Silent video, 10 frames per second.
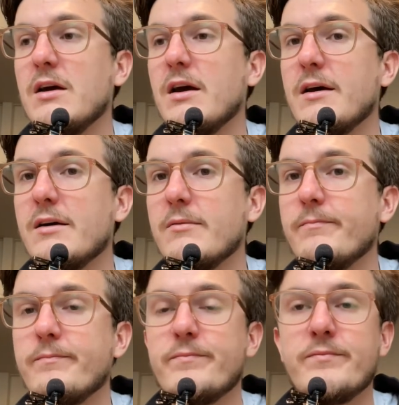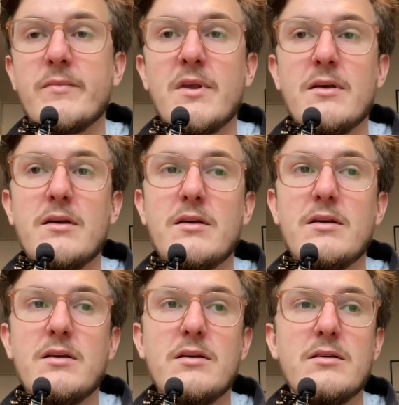
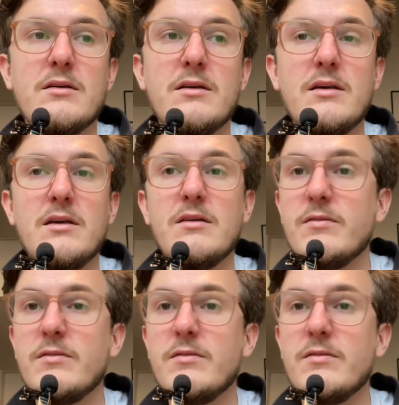if